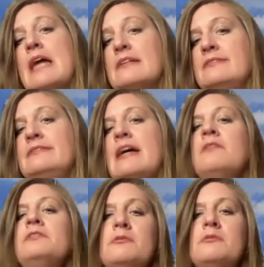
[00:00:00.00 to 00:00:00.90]
that
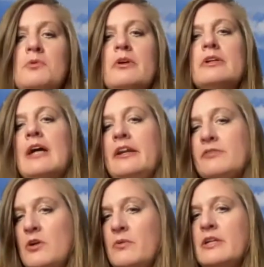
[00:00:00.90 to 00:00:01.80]
sounding board kind of
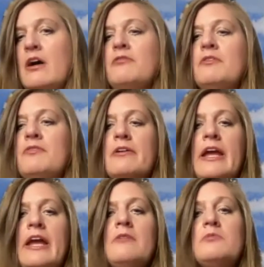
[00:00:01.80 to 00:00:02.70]
going off of our name,